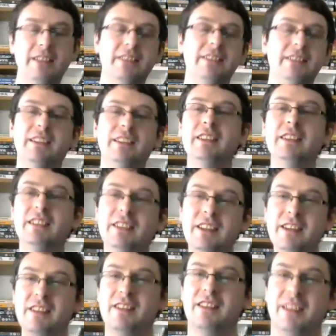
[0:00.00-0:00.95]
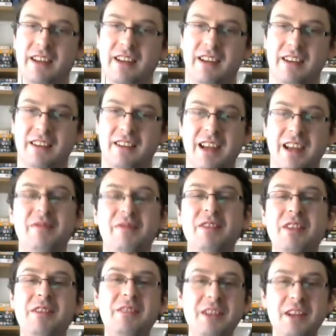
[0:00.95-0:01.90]
and it's just, even
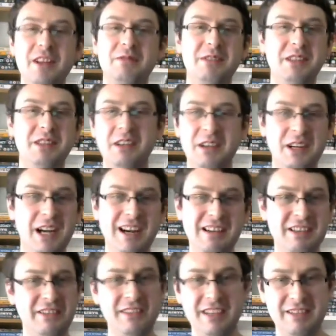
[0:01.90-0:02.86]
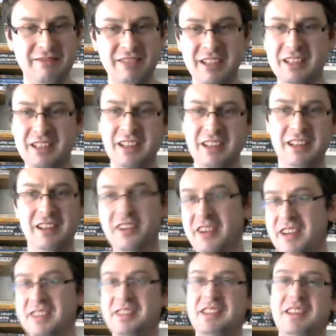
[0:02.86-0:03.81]
though Negan was the only character I really
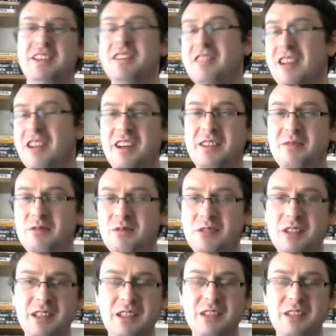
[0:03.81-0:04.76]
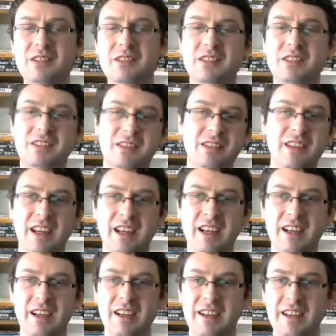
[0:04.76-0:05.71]
liked in the last few seasons,
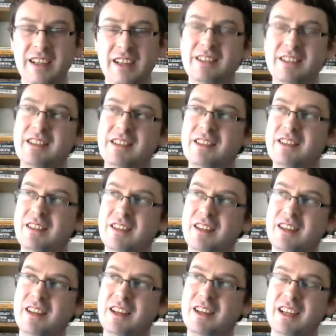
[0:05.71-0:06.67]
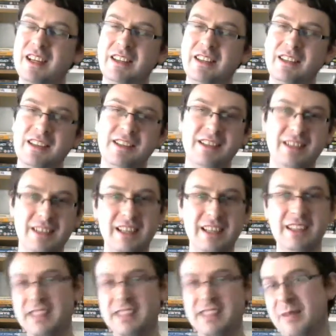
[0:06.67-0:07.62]
it's just, this stick
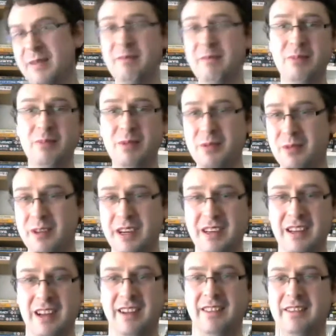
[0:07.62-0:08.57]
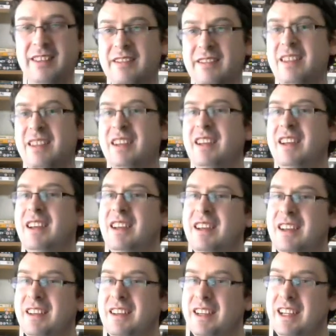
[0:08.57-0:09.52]
is getting a bit boring now, and
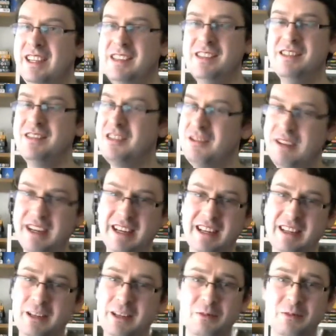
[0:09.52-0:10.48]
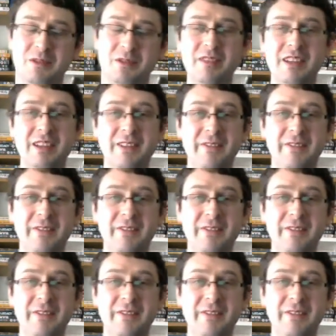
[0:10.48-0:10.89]
he's just doing it in this movie.